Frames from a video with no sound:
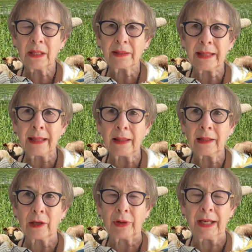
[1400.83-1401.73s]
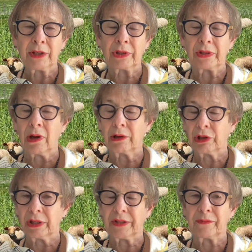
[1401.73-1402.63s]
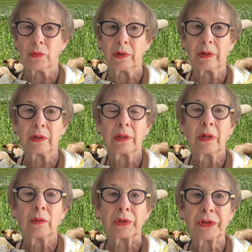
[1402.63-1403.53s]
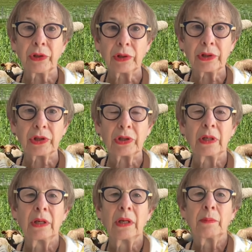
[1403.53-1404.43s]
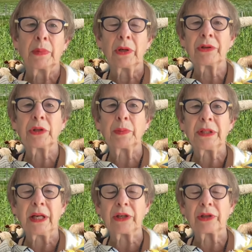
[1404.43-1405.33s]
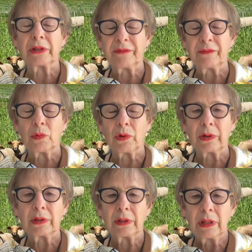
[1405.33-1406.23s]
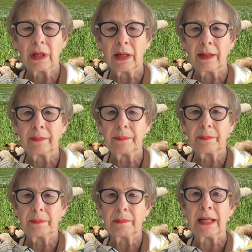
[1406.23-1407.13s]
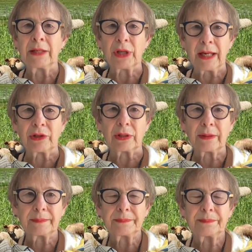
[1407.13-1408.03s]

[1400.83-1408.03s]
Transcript: satellite locations, not just for research, but also potentially for um, education.